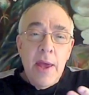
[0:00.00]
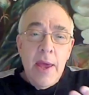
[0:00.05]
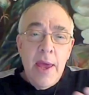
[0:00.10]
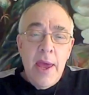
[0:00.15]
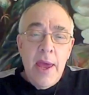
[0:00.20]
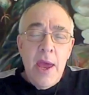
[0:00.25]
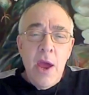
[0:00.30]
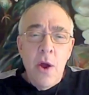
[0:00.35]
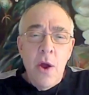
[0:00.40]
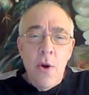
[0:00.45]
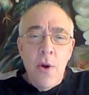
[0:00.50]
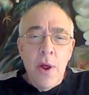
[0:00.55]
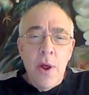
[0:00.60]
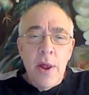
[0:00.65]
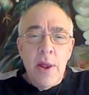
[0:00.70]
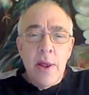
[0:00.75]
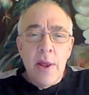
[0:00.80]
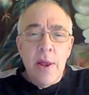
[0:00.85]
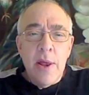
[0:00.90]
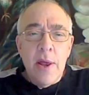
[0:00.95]
Here
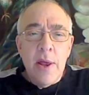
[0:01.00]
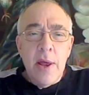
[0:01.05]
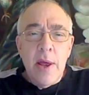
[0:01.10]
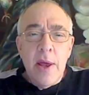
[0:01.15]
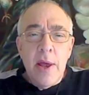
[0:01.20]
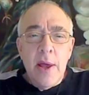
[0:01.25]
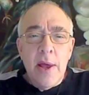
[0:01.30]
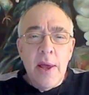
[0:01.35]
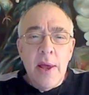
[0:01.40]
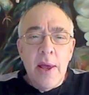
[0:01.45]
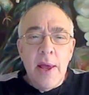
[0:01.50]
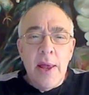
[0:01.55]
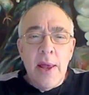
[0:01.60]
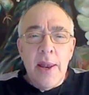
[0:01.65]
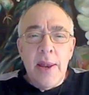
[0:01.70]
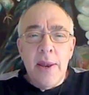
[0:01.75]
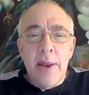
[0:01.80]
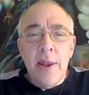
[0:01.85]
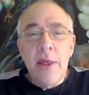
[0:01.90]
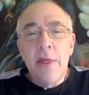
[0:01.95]

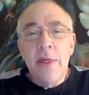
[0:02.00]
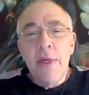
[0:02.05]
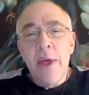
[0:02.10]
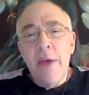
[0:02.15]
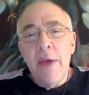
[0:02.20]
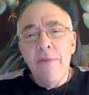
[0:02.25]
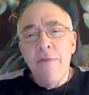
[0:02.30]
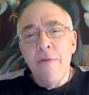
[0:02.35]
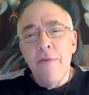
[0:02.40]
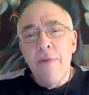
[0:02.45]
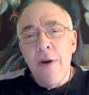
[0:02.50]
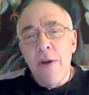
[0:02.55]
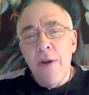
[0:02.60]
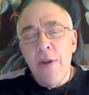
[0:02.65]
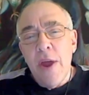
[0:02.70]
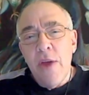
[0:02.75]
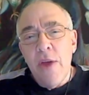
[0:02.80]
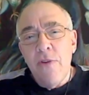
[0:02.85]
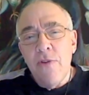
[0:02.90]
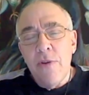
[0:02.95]
in the IFA
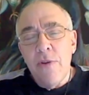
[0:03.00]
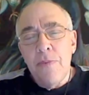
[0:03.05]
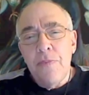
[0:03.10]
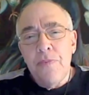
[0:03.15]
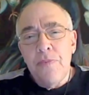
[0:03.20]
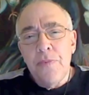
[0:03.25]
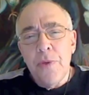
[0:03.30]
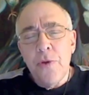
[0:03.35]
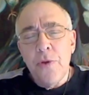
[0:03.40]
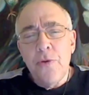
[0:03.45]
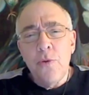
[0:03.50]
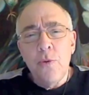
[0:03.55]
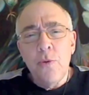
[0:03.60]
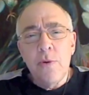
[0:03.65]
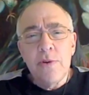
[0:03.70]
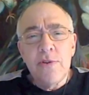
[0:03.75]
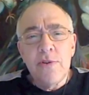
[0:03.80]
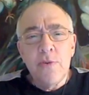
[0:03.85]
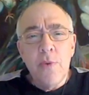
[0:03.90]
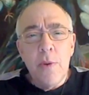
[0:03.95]
Foundation, the
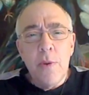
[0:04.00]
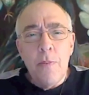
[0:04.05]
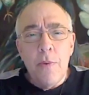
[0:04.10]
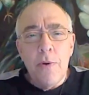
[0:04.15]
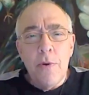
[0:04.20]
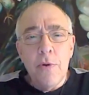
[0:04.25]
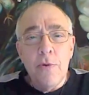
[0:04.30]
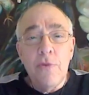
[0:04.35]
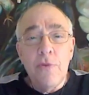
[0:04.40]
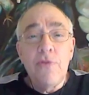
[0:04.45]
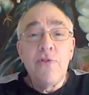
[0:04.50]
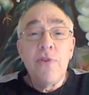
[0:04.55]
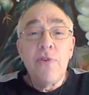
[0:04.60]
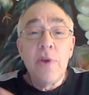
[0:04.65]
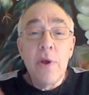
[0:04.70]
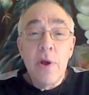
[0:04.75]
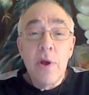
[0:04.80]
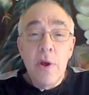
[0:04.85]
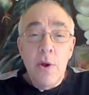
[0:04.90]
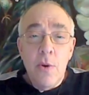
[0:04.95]
tools that we produce
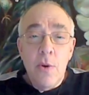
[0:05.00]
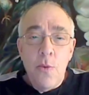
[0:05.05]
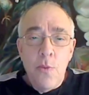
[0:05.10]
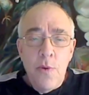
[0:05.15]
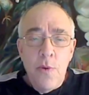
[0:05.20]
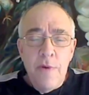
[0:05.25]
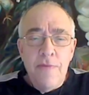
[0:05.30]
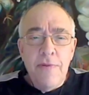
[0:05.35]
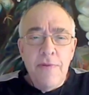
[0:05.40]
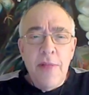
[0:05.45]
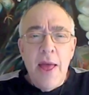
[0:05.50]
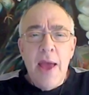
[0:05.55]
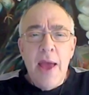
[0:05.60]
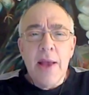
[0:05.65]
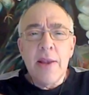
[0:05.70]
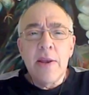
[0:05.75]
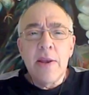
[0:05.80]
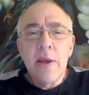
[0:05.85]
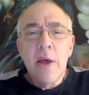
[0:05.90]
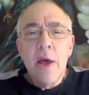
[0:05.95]

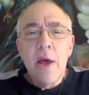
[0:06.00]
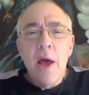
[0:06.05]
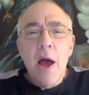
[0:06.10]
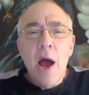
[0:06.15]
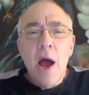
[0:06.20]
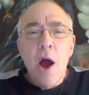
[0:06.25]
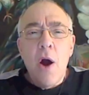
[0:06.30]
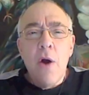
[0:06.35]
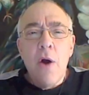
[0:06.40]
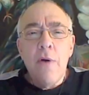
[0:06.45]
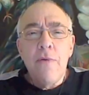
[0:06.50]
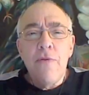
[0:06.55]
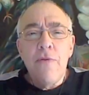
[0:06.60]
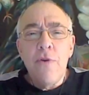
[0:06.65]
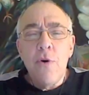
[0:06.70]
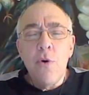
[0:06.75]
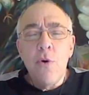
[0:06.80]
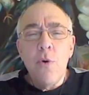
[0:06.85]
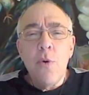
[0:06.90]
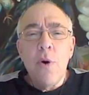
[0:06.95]
reflect our
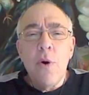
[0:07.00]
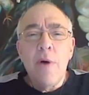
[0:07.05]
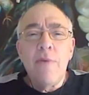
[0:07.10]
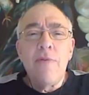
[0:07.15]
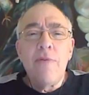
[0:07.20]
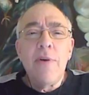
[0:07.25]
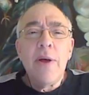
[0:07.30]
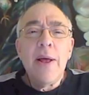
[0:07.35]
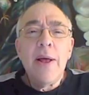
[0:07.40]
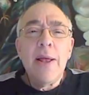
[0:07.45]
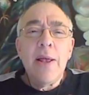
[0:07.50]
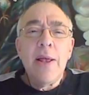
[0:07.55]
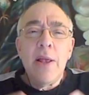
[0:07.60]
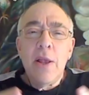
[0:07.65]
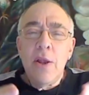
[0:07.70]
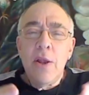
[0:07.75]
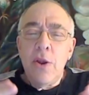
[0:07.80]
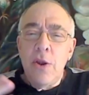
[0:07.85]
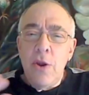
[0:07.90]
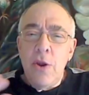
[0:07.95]
view of
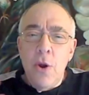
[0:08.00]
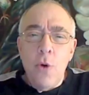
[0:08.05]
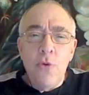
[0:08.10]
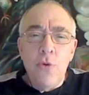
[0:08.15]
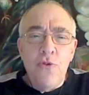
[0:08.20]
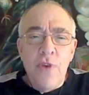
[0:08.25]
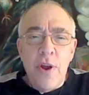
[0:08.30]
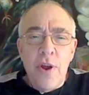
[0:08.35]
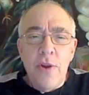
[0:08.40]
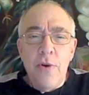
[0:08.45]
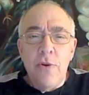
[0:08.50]
no gender